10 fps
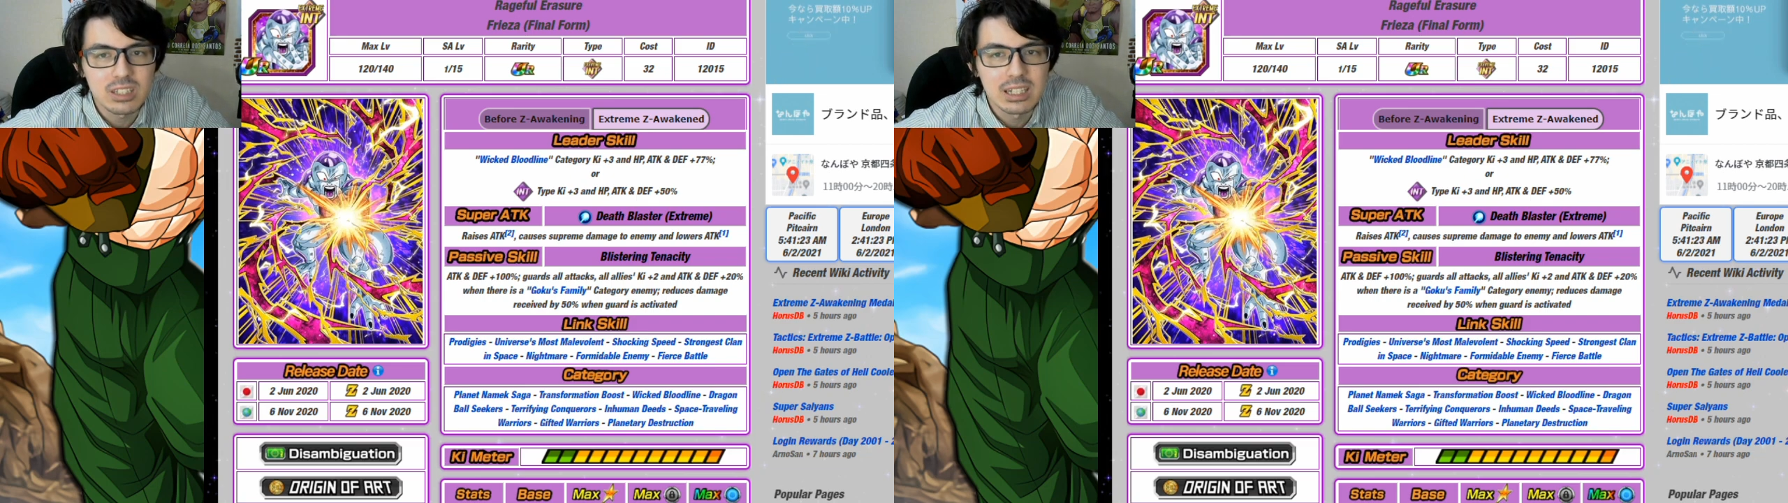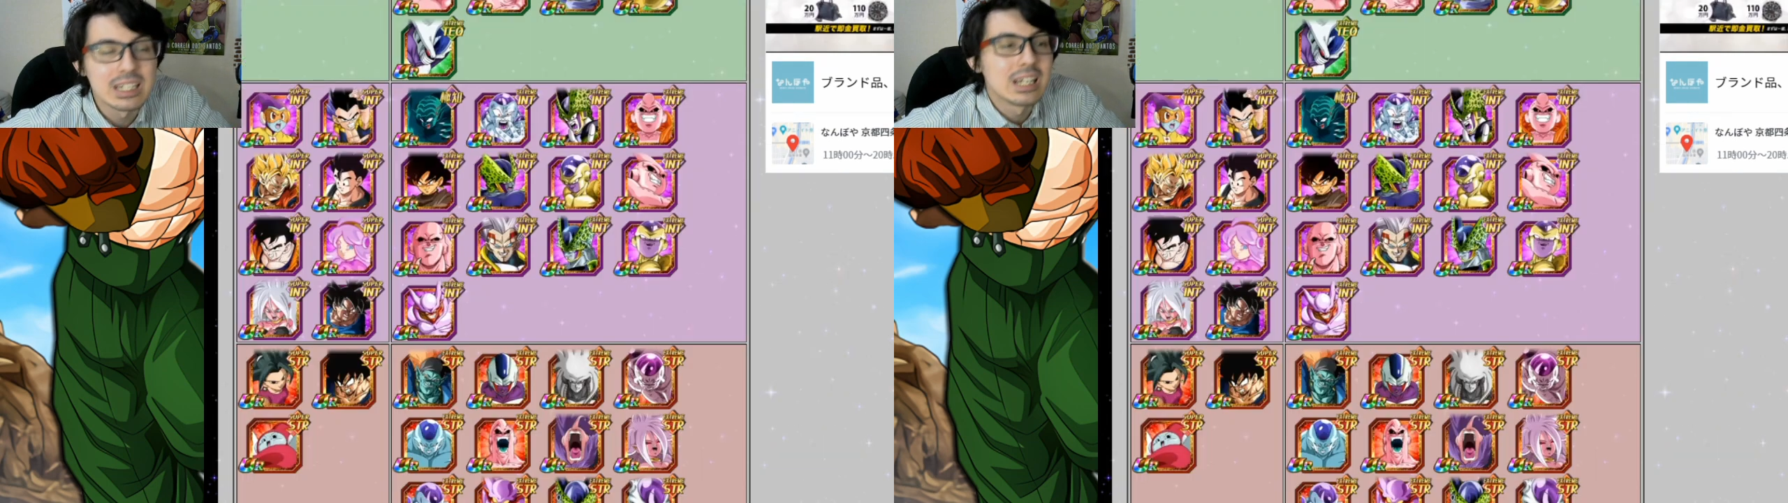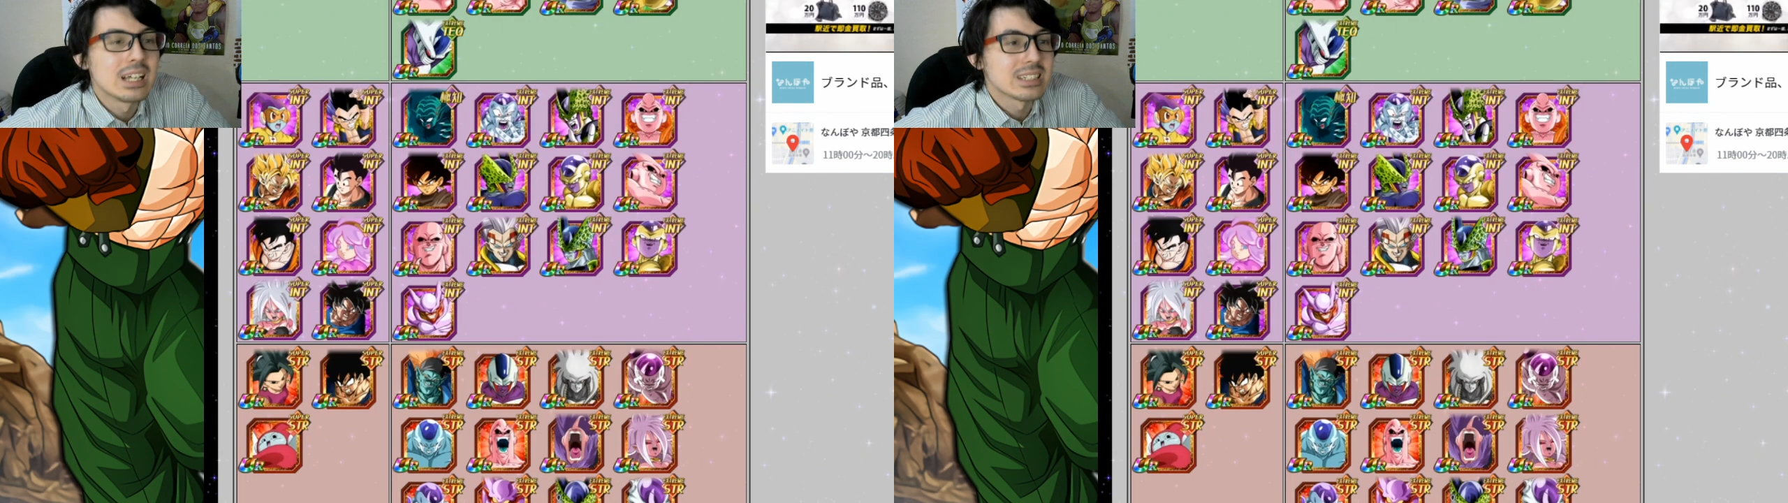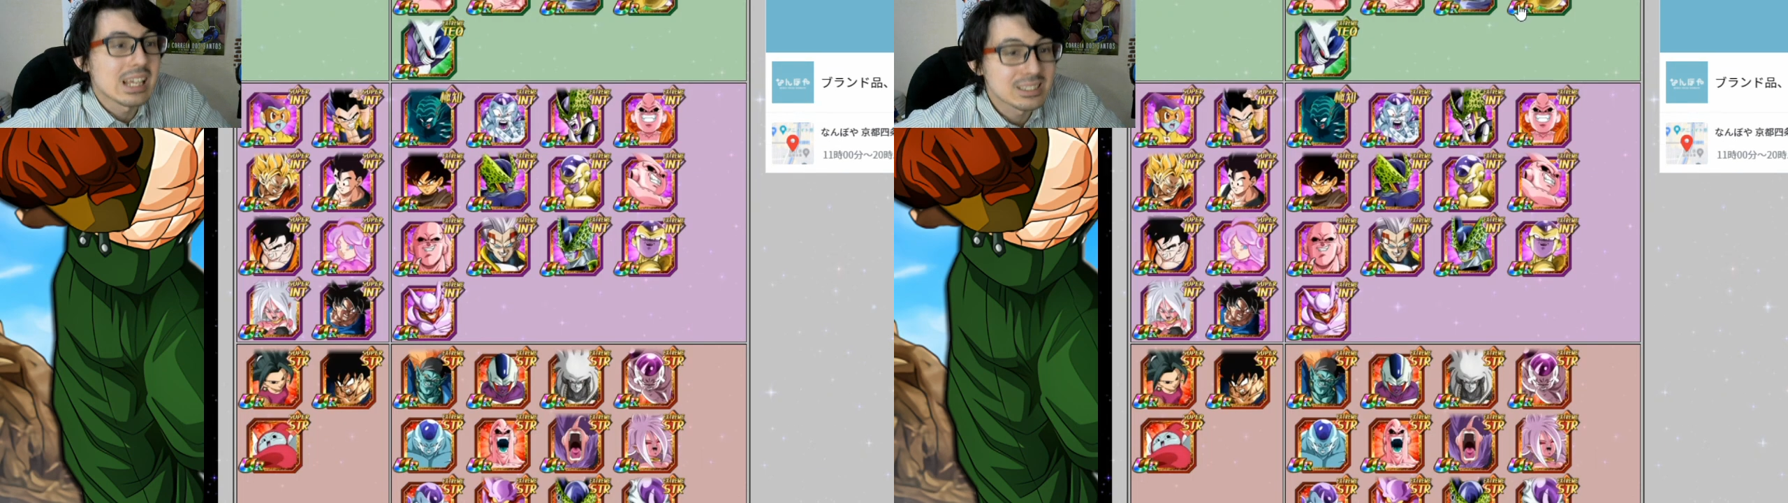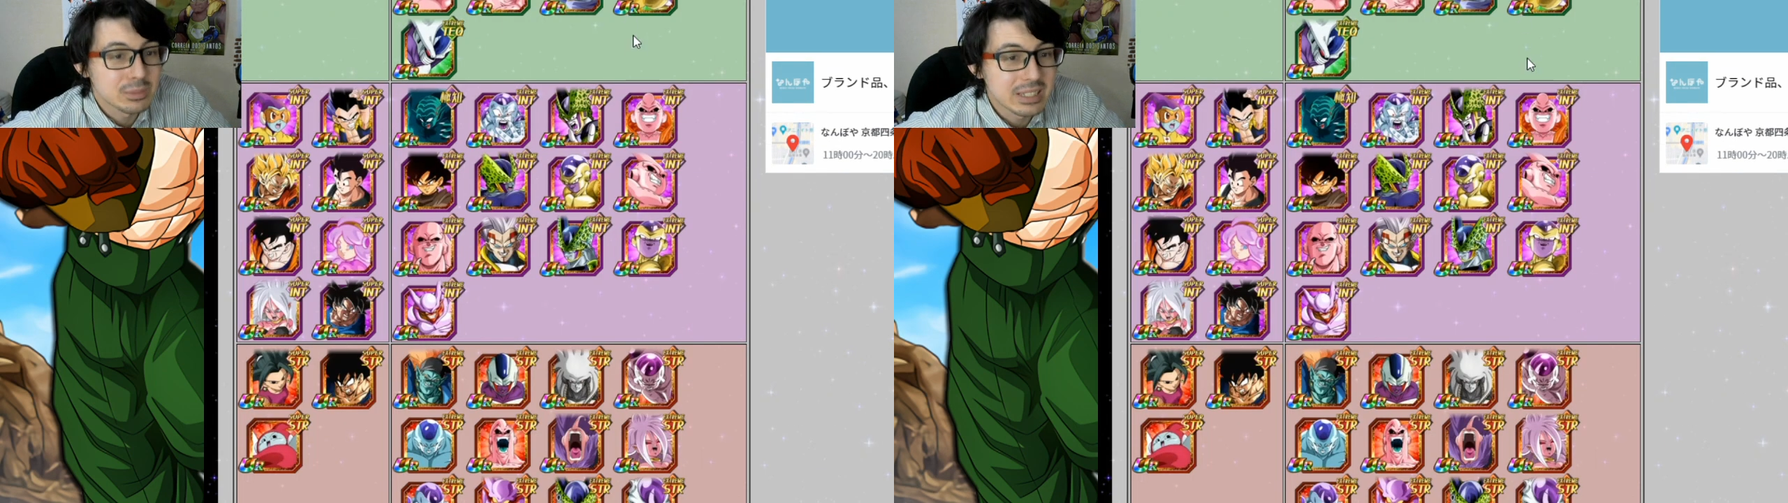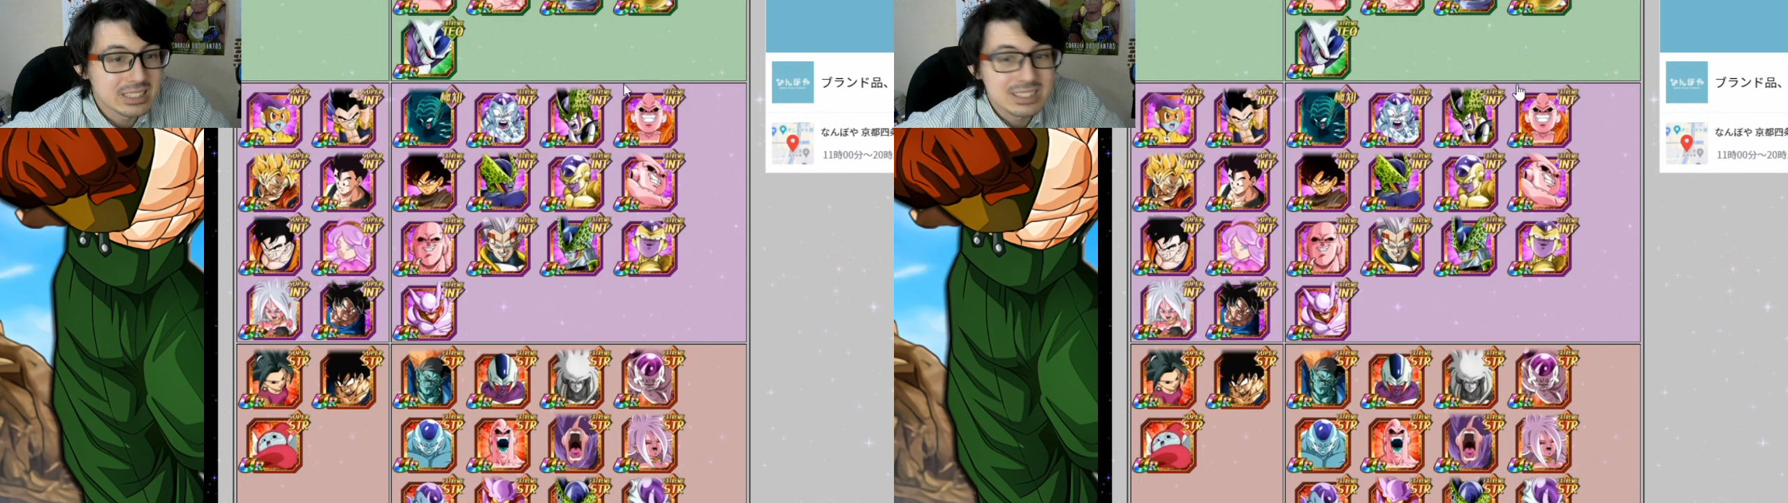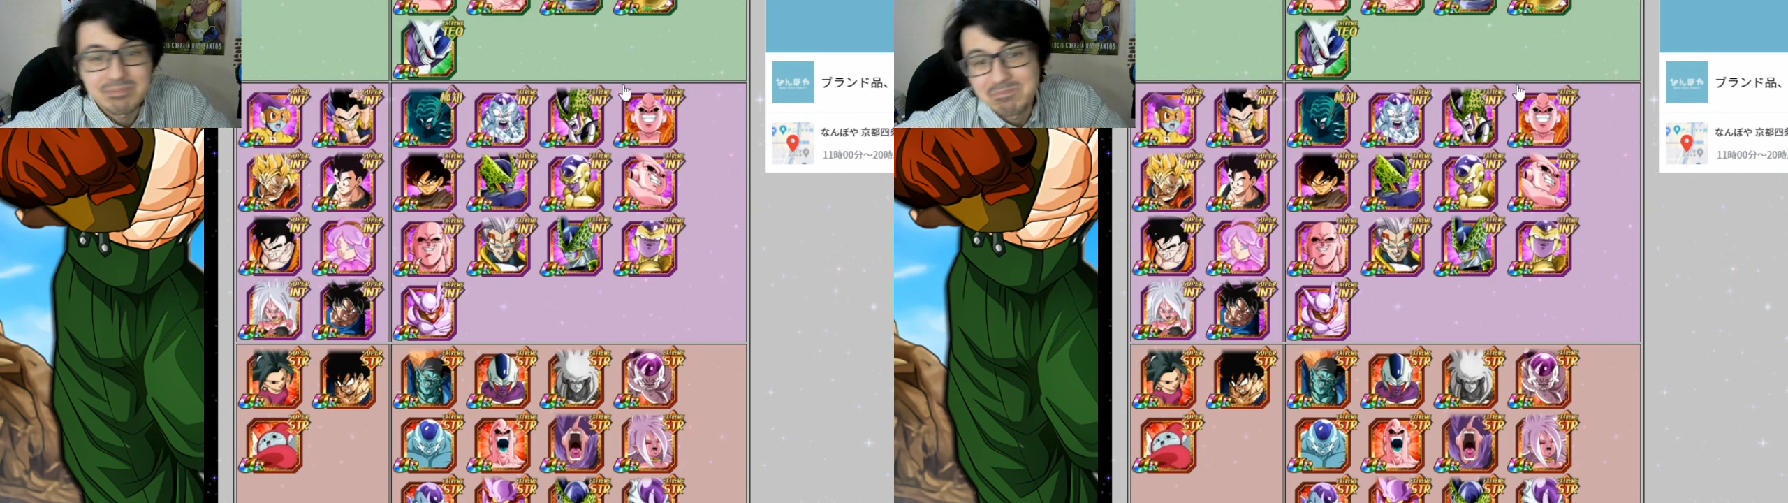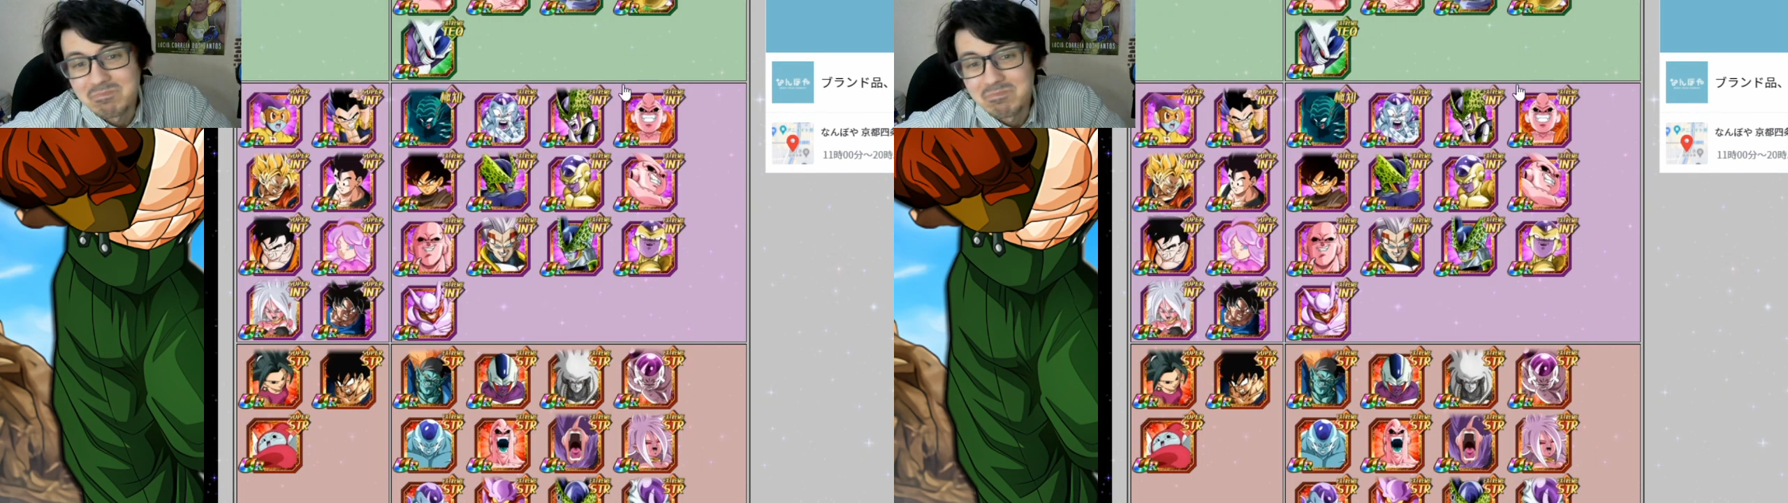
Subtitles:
to tank some hits,